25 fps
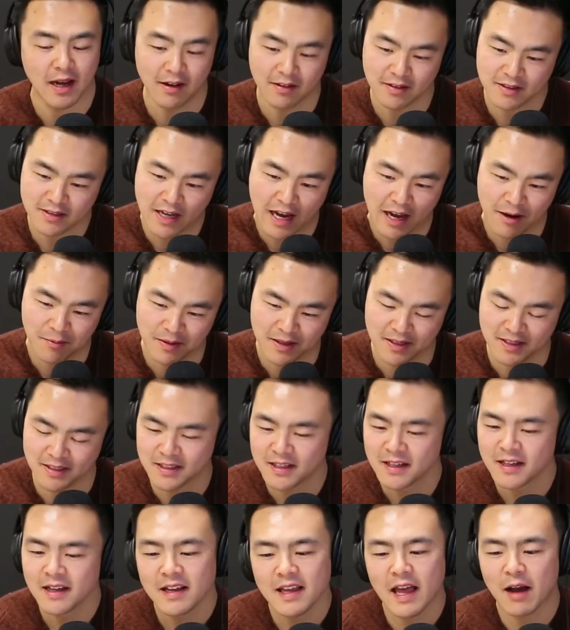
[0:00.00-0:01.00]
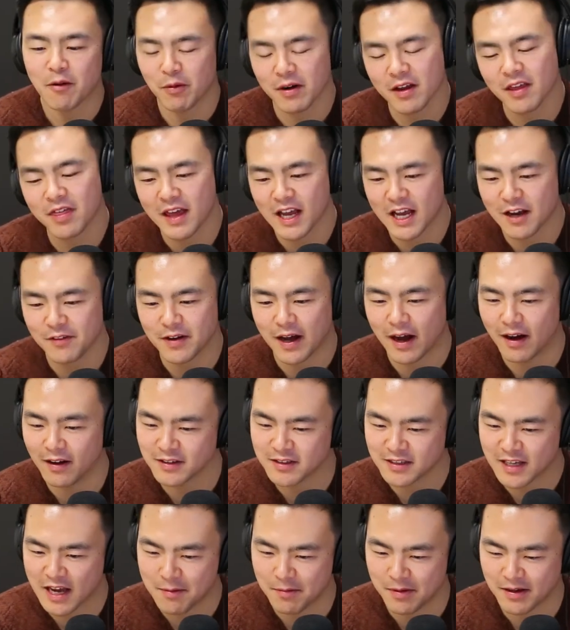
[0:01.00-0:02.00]
Alzheimer's. Yeah, what do you think of
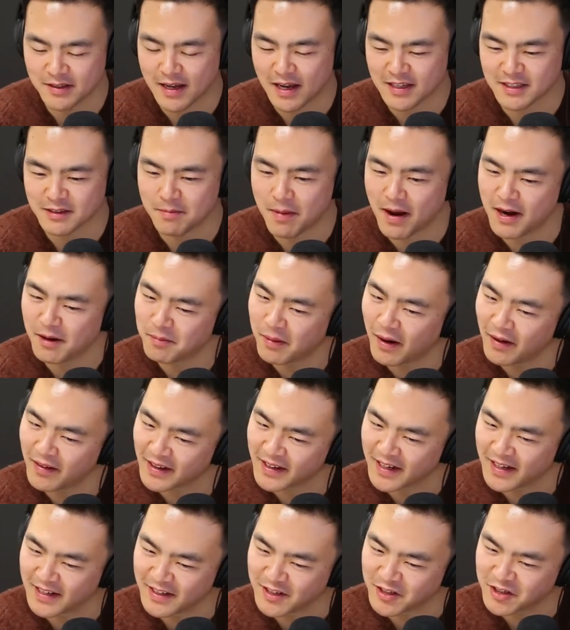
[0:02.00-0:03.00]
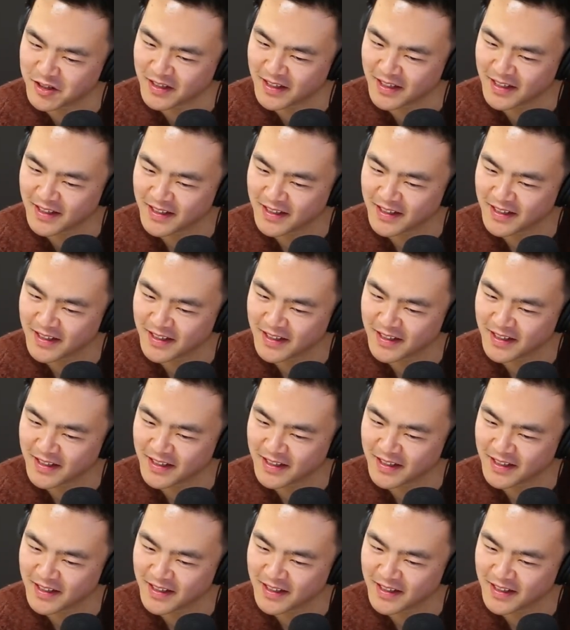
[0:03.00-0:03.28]
Alzheimer's as a metabolic condition?